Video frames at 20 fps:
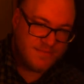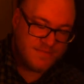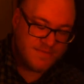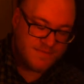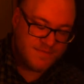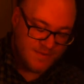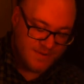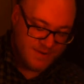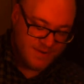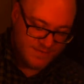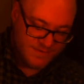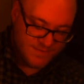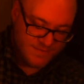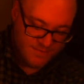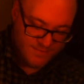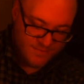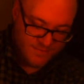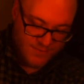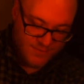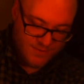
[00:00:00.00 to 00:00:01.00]
so on and so
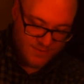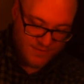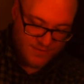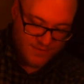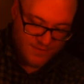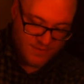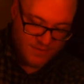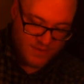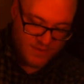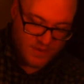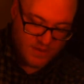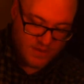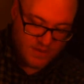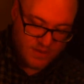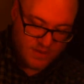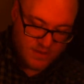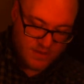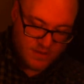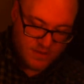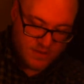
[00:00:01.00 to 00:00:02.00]
forth.
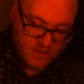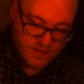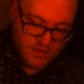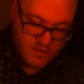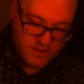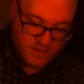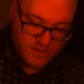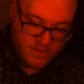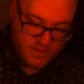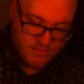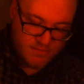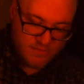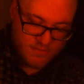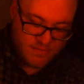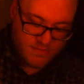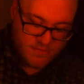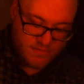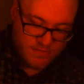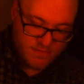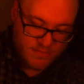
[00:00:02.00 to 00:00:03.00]
Um,
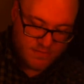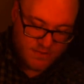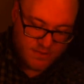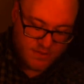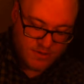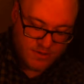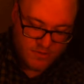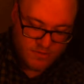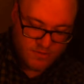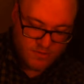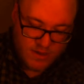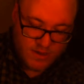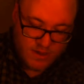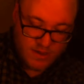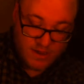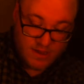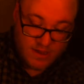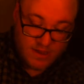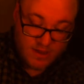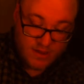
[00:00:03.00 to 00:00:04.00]
so,
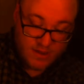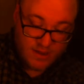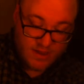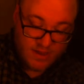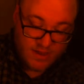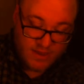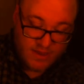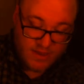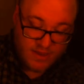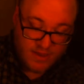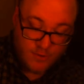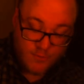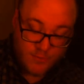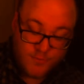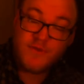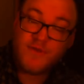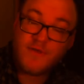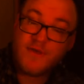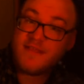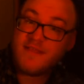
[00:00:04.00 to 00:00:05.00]
I hope
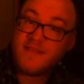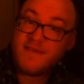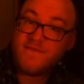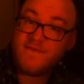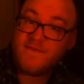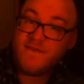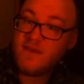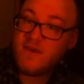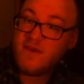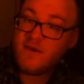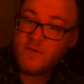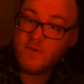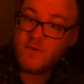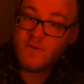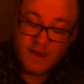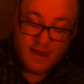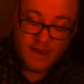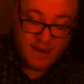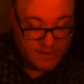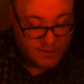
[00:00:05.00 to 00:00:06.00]
you liked this video.
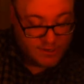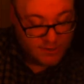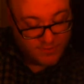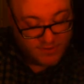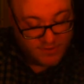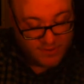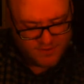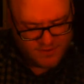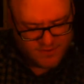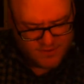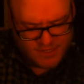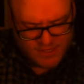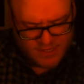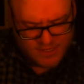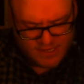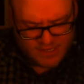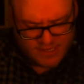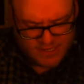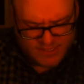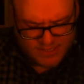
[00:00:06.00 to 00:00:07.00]
I don't think there's
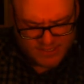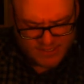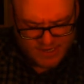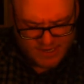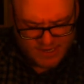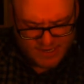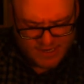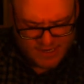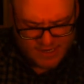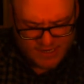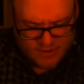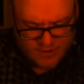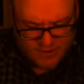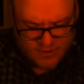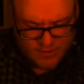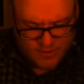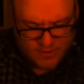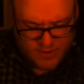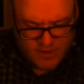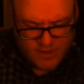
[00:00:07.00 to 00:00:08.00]
anything else that I need to
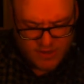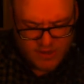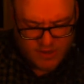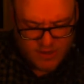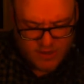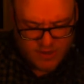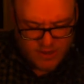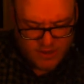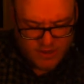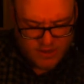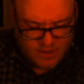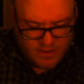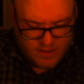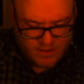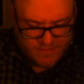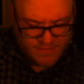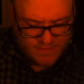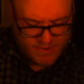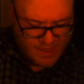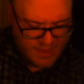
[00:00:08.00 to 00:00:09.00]

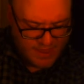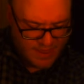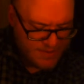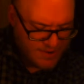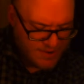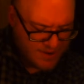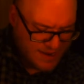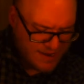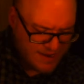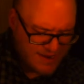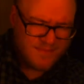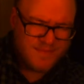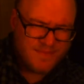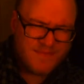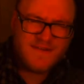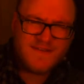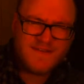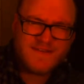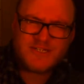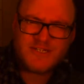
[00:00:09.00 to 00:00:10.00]
um, comment on. I'm
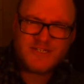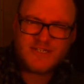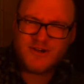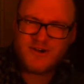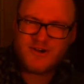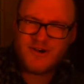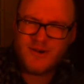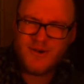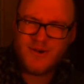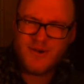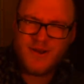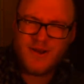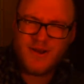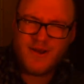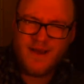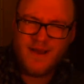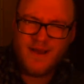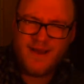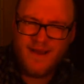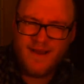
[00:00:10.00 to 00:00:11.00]
going to start
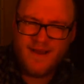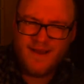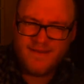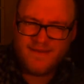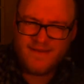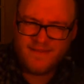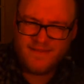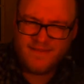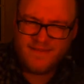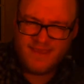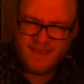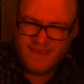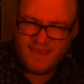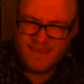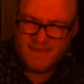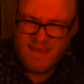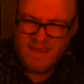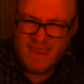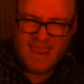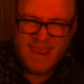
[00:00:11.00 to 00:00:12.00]
on the
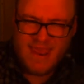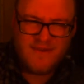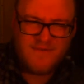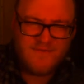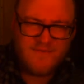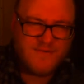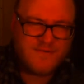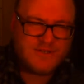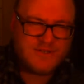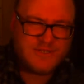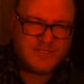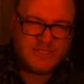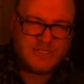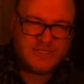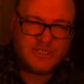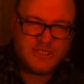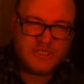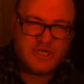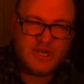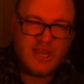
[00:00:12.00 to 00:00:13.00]
man versus
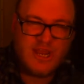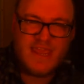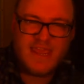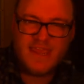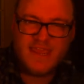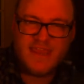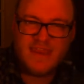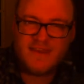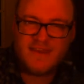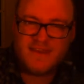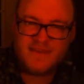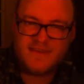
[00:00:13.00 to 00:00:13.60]
giant